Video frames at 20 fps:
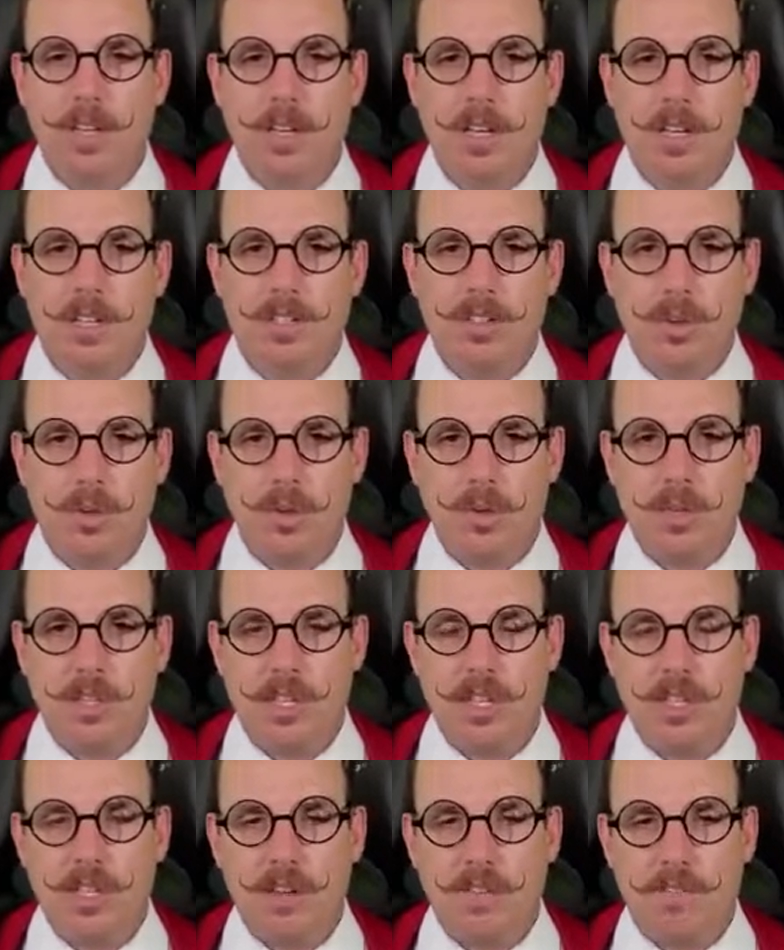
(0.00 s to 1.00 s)
So
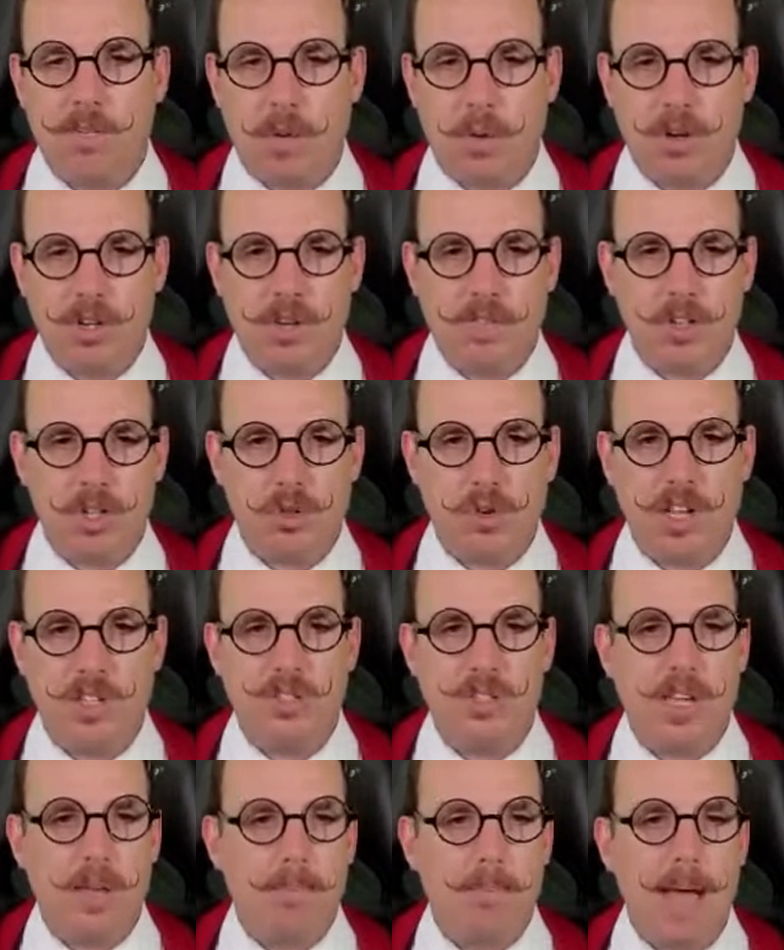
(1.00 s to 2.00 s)
the 4 different traits,
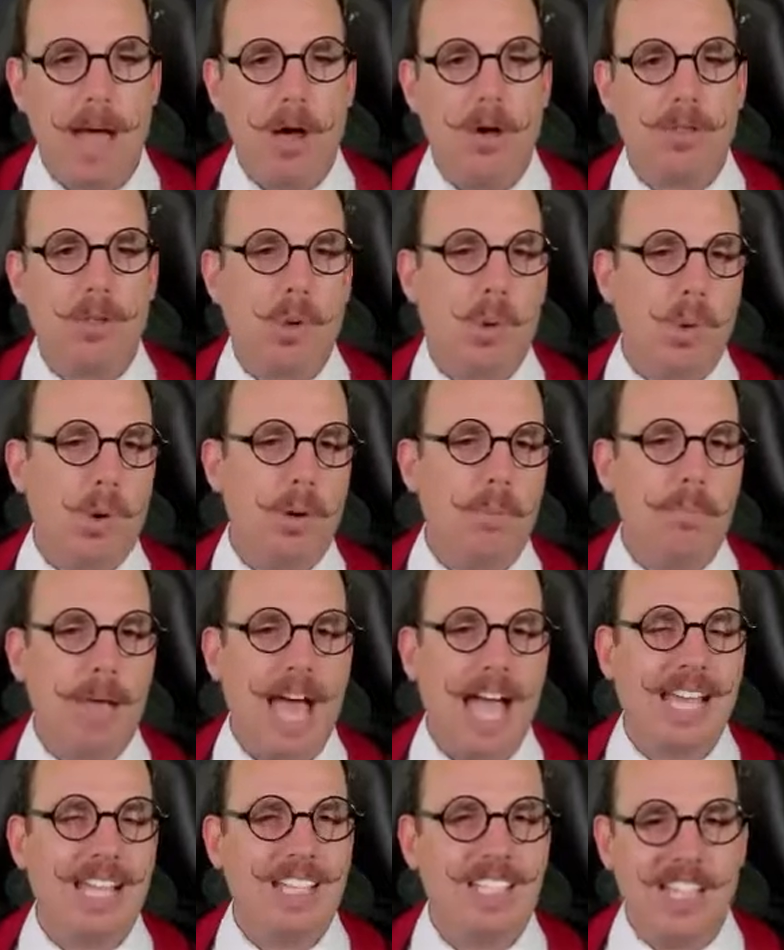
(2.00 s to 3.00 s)
you get mouth, horn,
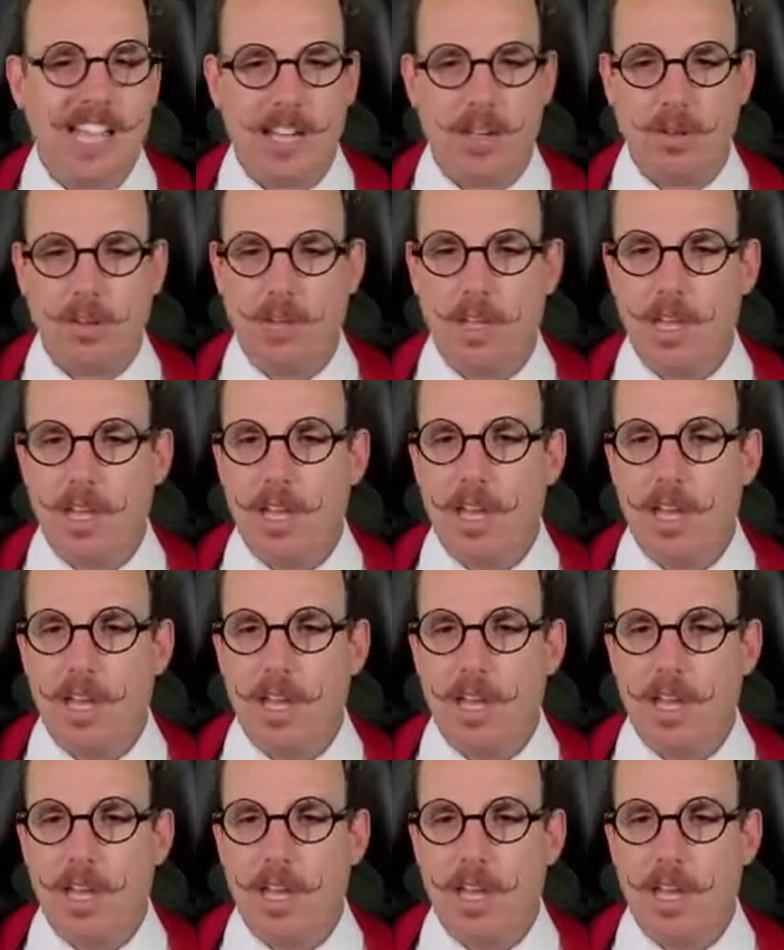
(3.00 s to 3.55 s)
back, and tail.